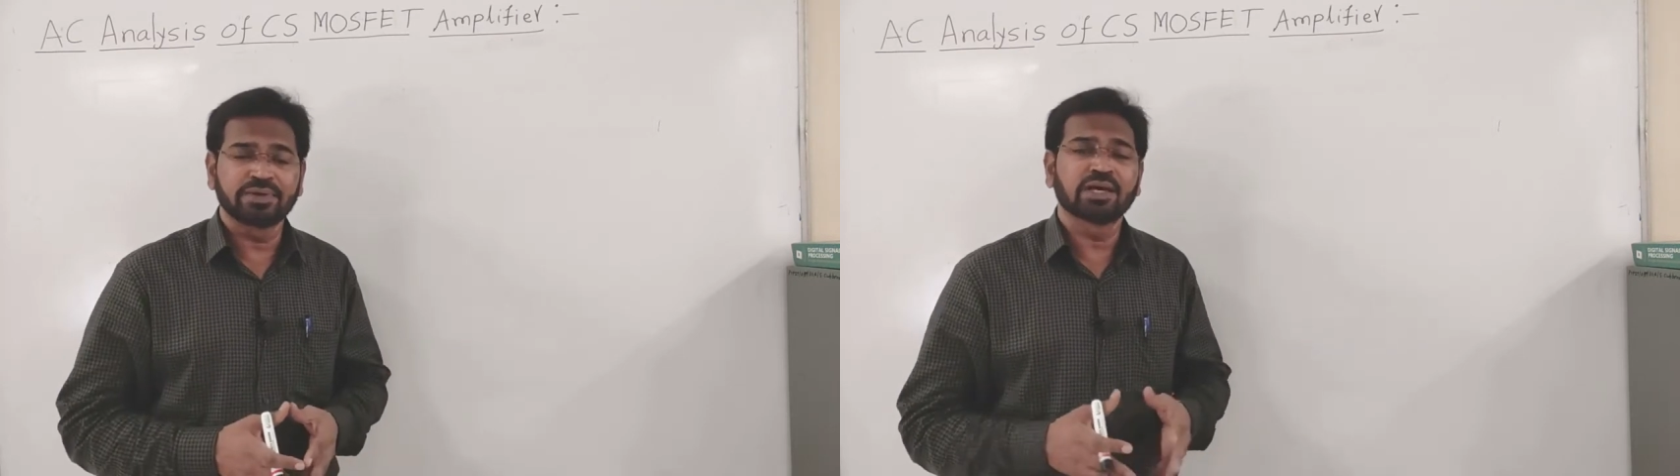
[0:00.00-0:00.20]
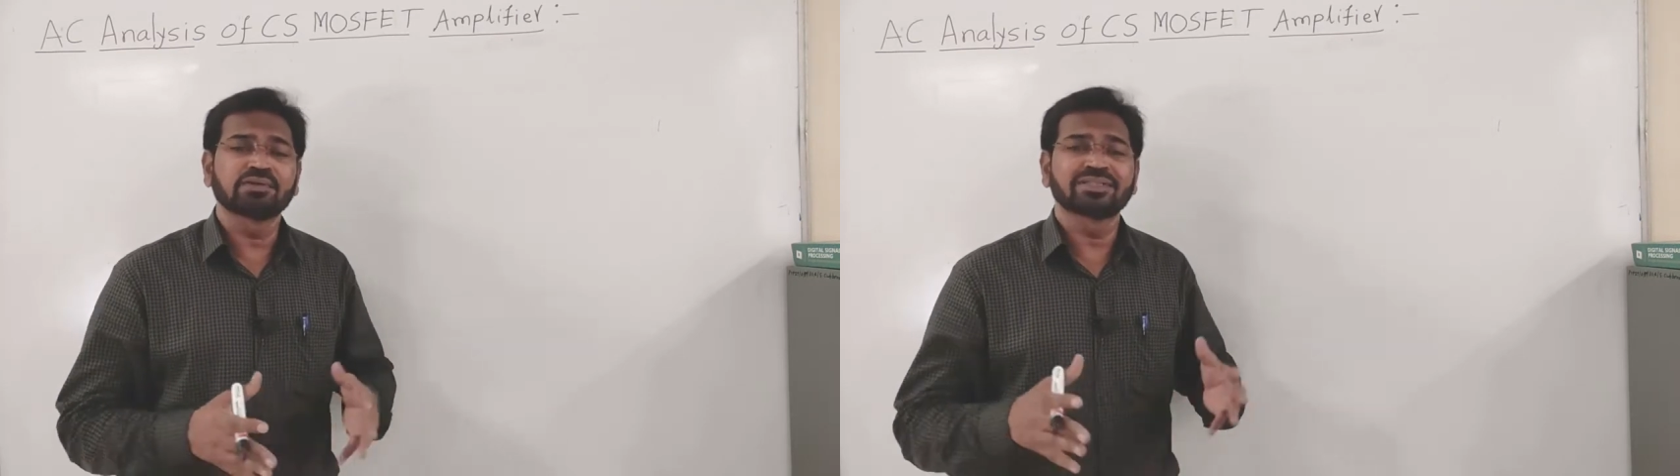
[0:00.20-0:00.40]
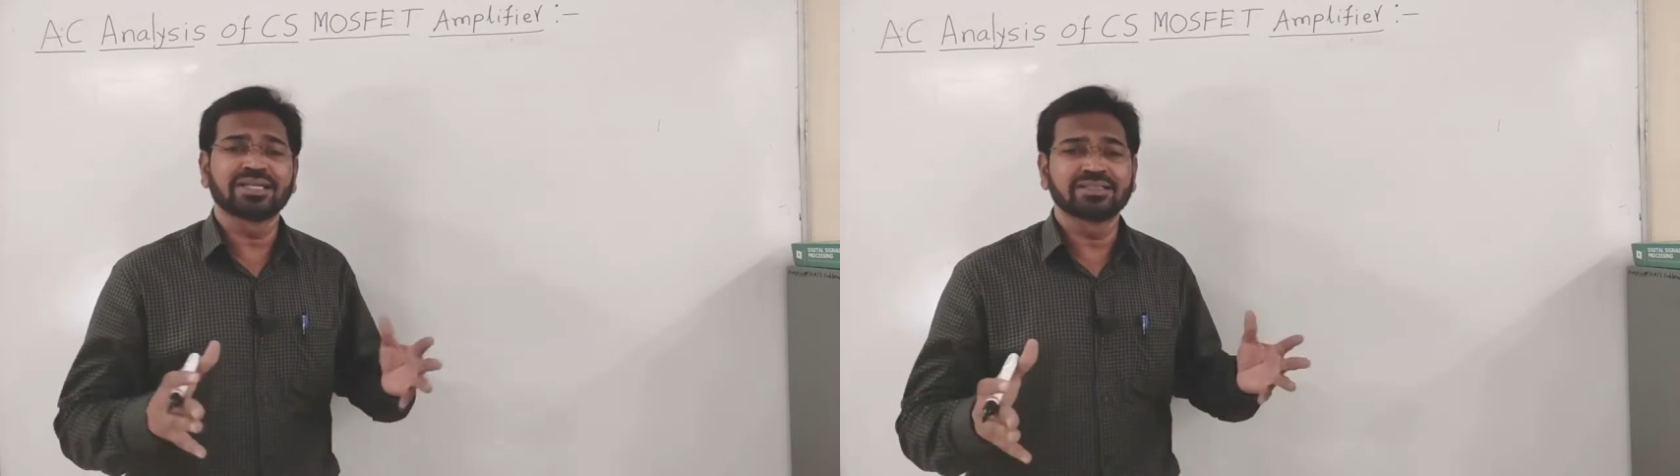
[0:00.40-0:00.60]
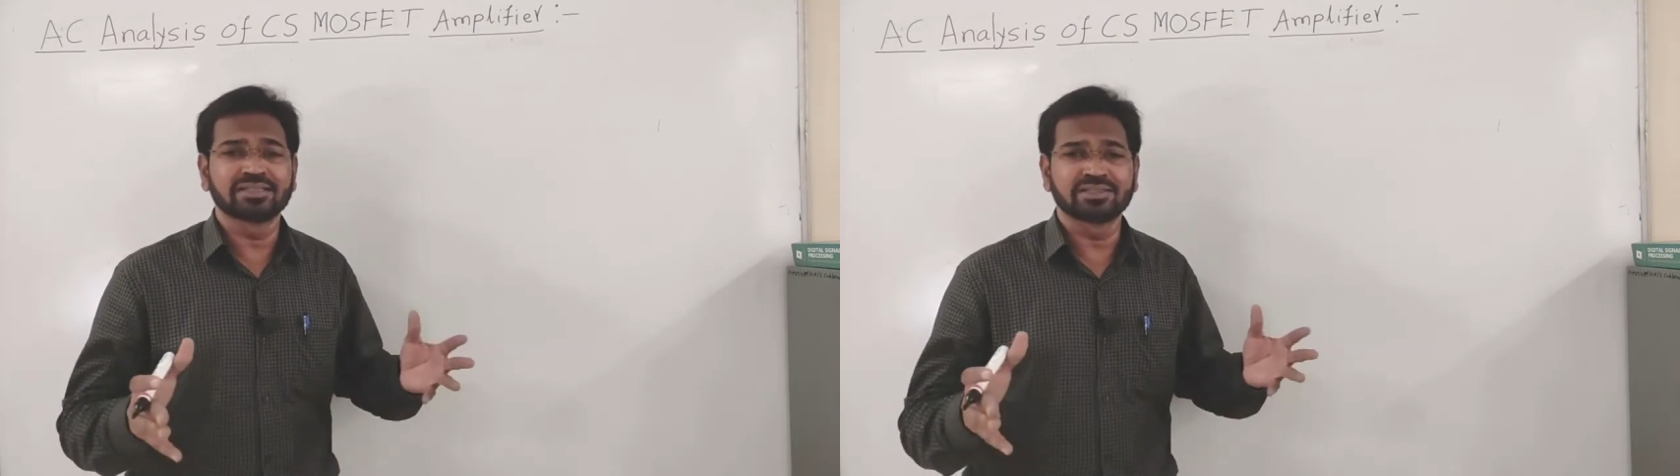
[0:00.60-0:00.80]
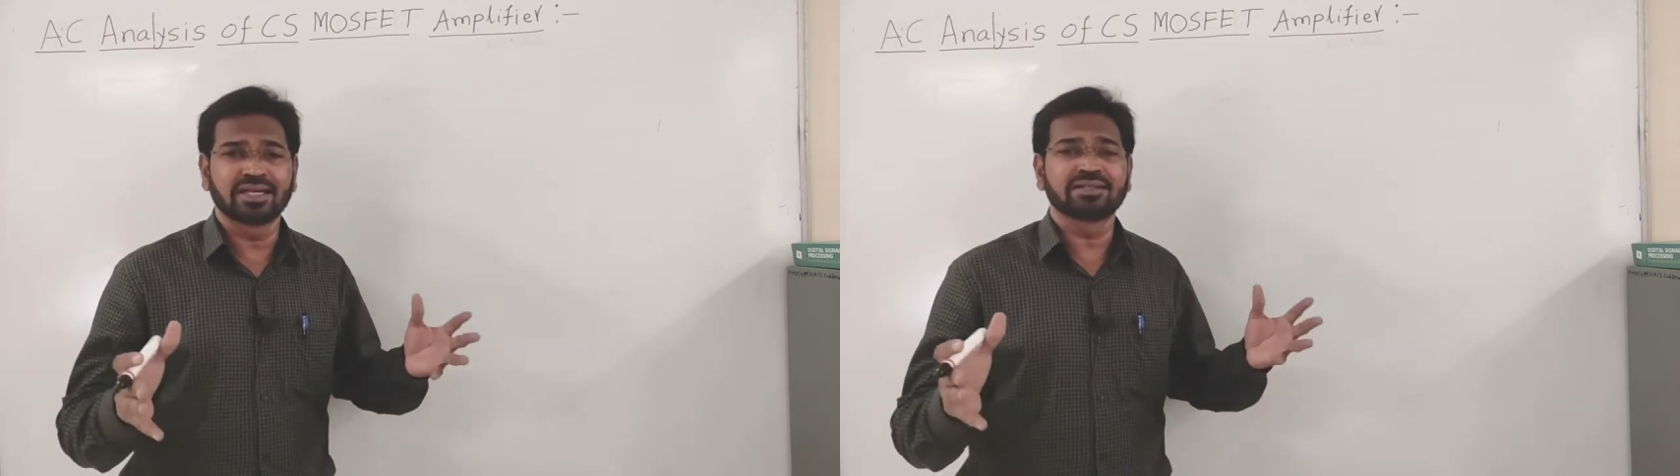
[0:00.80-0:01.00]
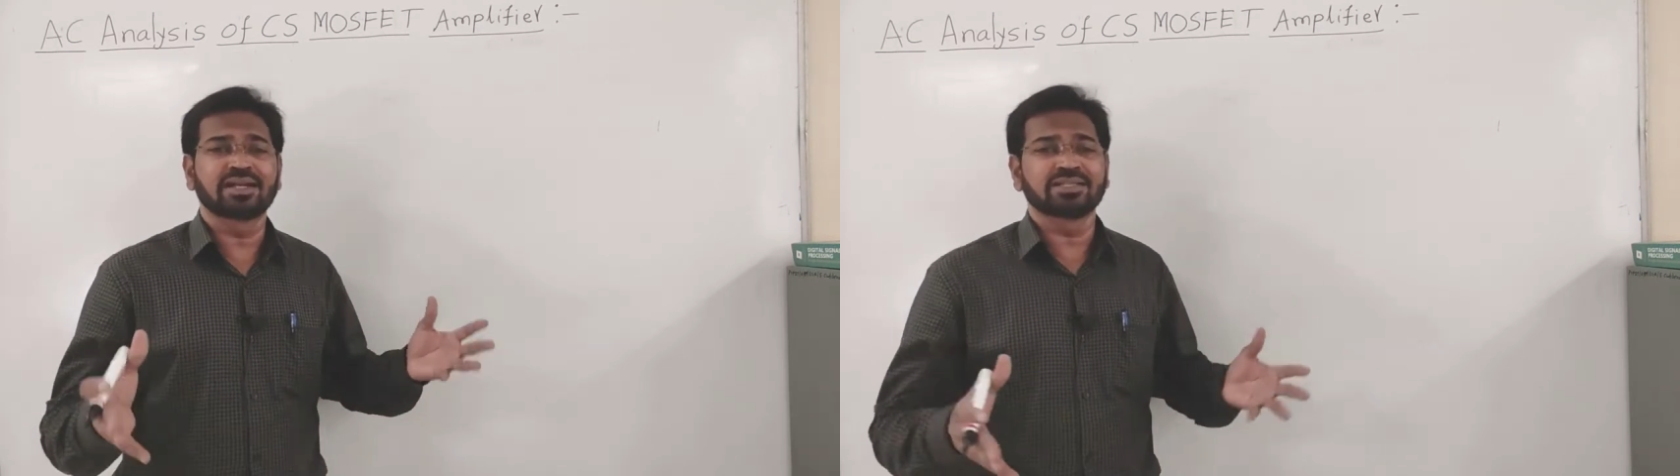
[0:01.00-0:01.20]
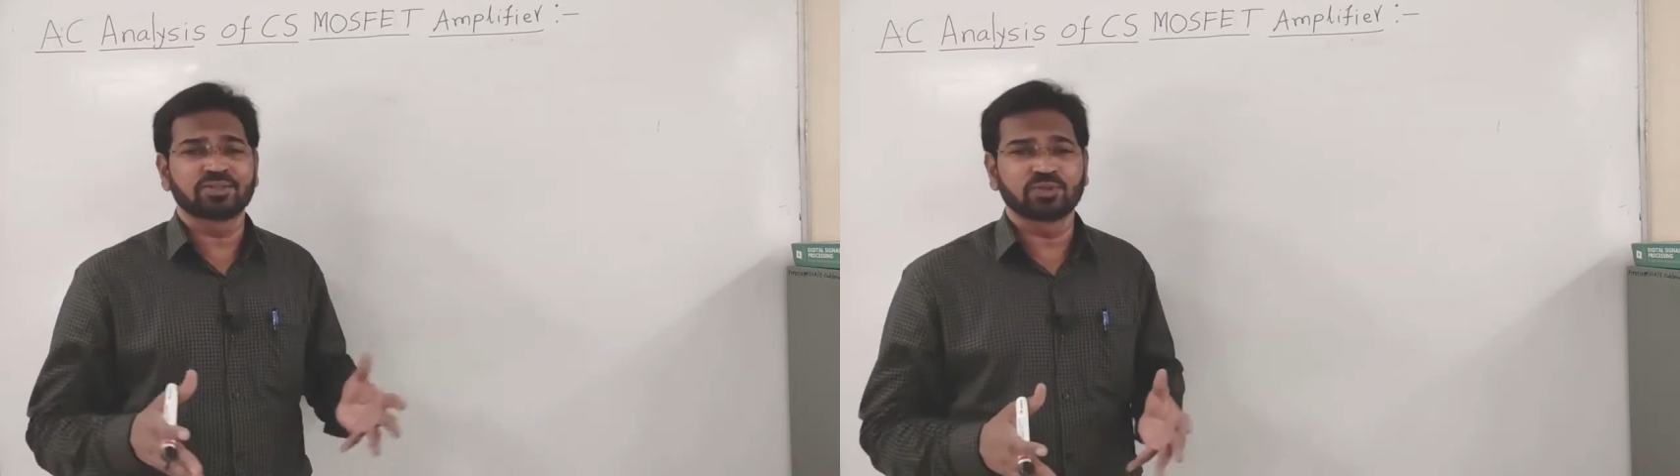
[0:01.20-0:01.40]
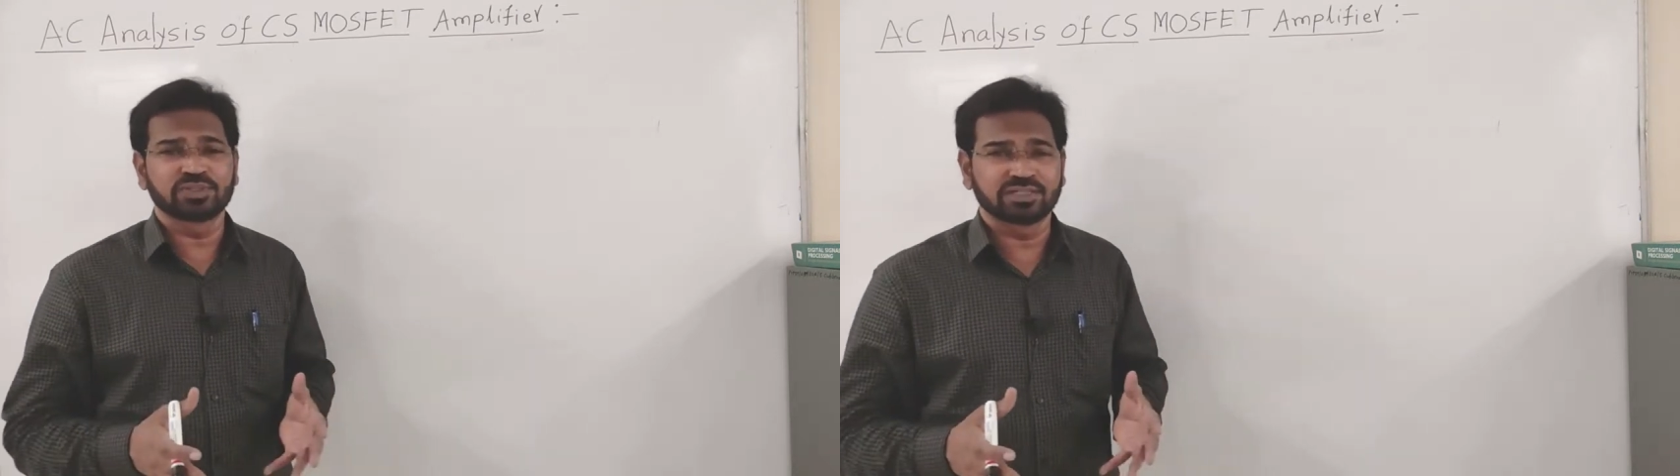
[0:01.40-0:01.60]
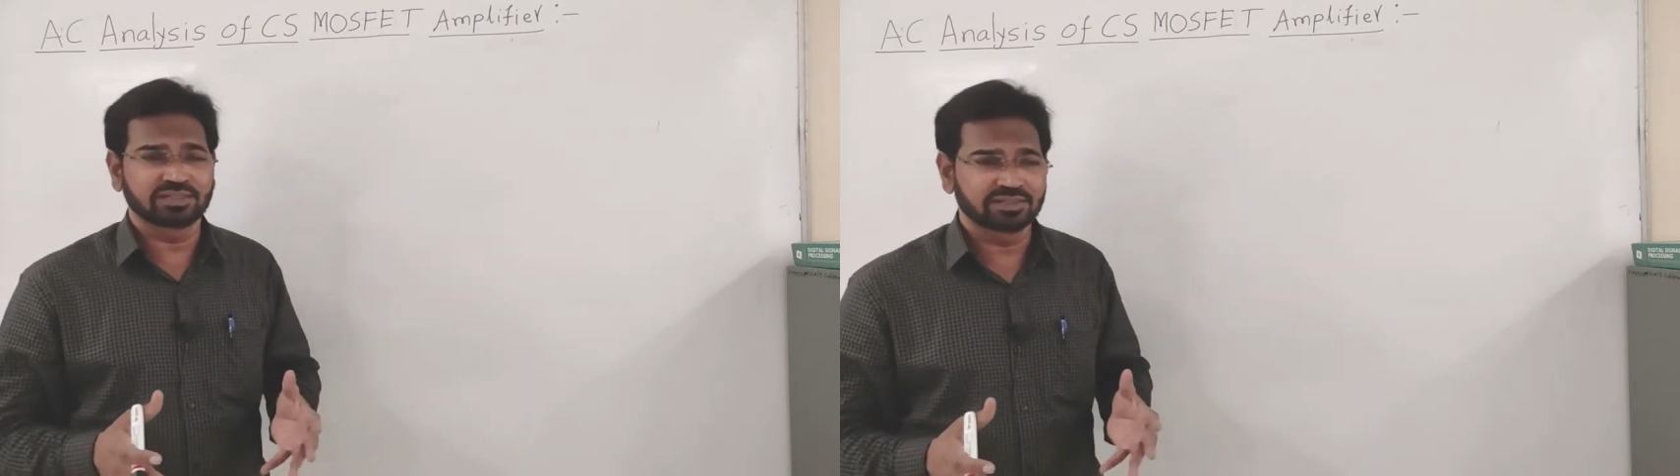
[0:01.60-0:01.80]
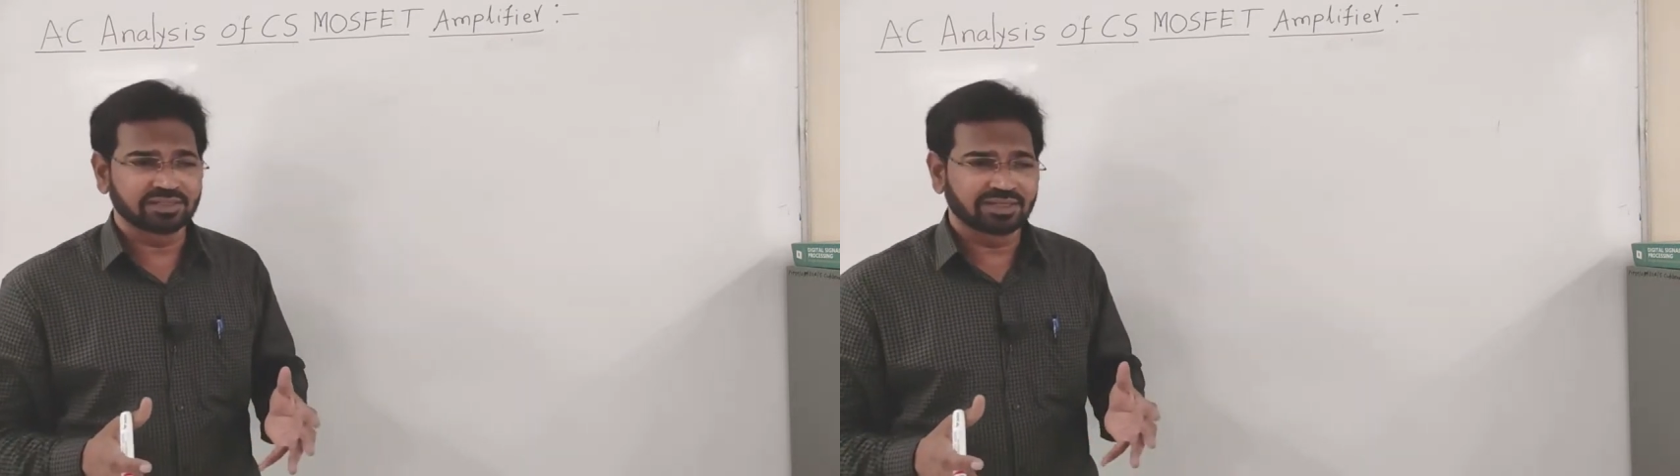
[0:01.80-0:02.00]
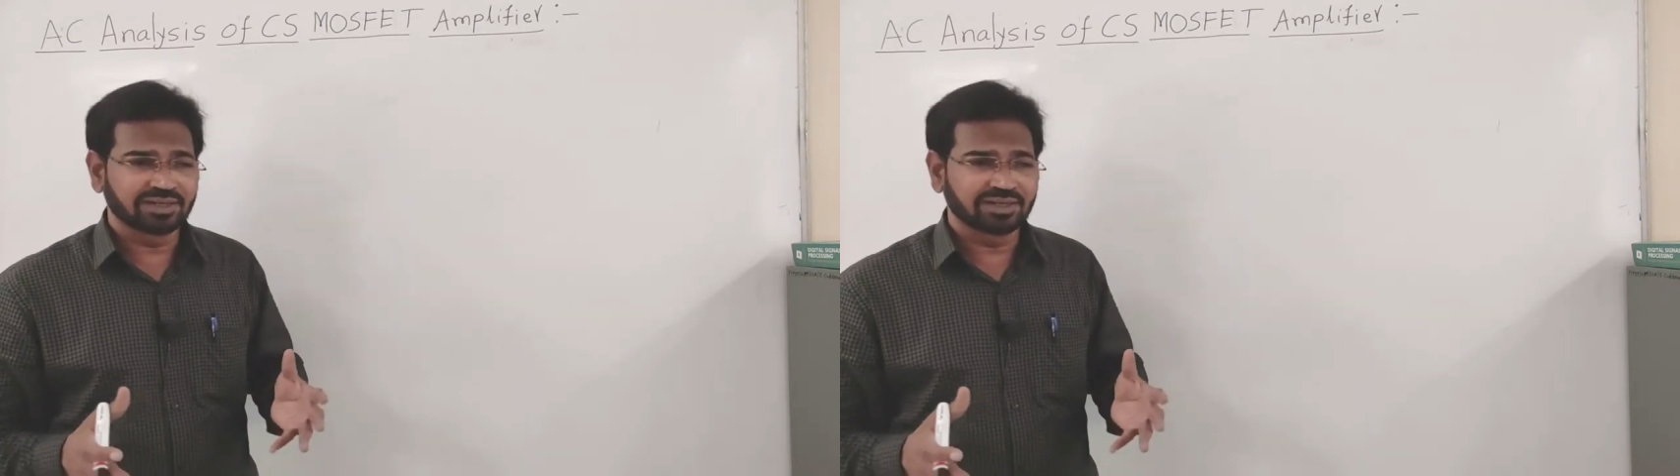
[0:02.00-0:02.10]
we have sensors and transducers.